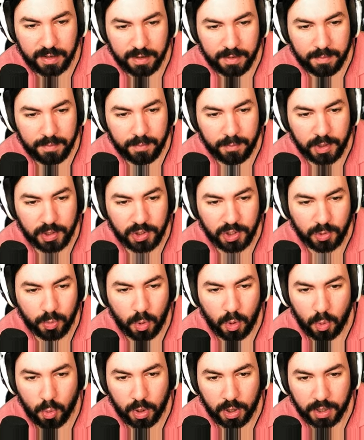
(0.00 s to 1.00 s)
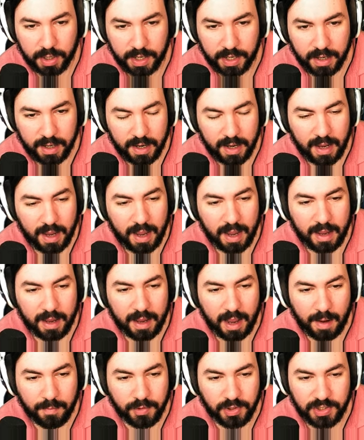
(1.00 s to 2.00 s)
of it, but it just won't work.
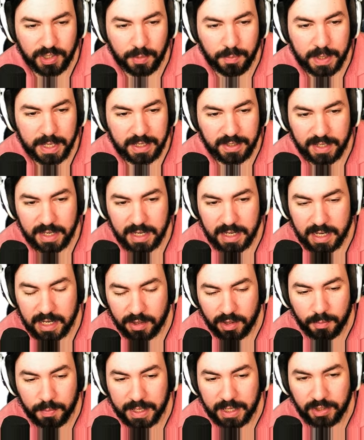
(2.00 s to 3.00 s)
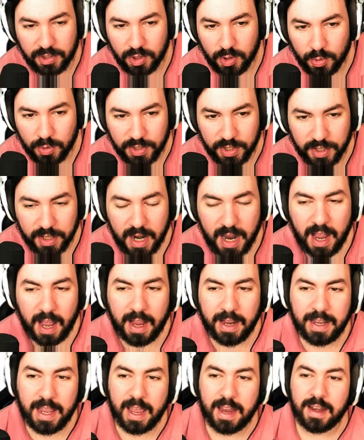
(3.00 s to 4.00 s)
I'm just the biggest idiot, the biggest loser."
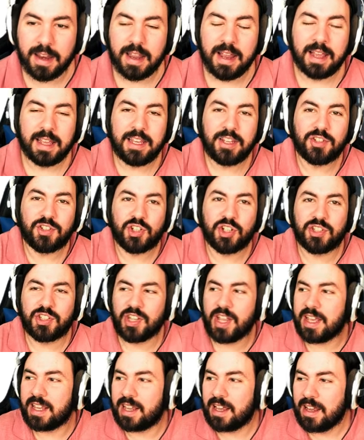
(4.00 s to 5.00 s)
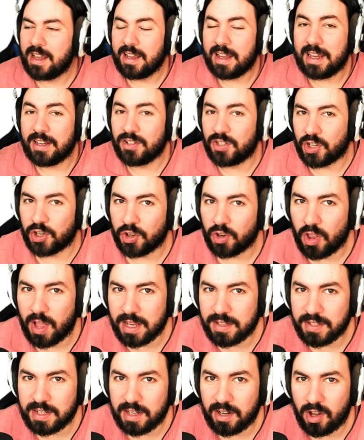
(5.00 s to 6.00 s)
Again, he's just like
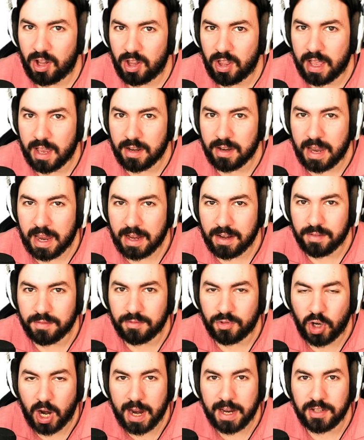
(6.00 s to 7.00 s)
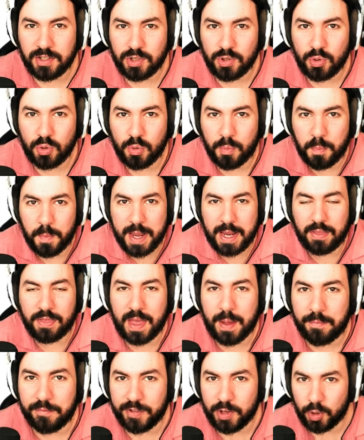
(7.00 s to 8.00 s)
internalizing it all and, and trying to make
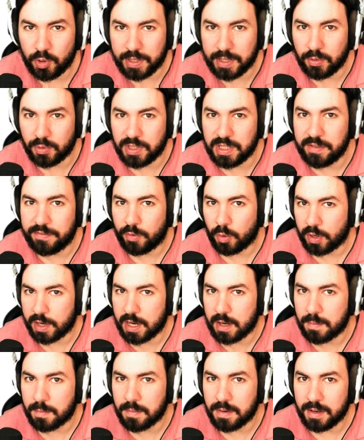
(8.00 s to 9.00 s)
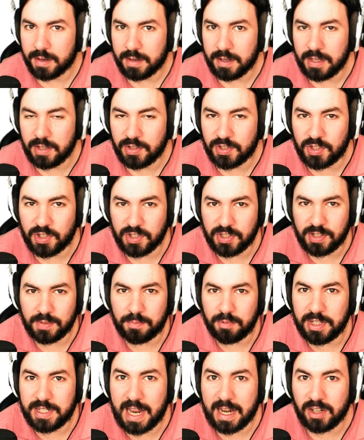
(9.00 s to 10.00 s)
them feel guilty for him. He's
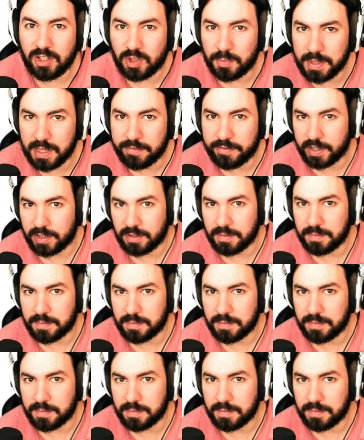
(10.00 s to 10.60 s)
just pretending to be the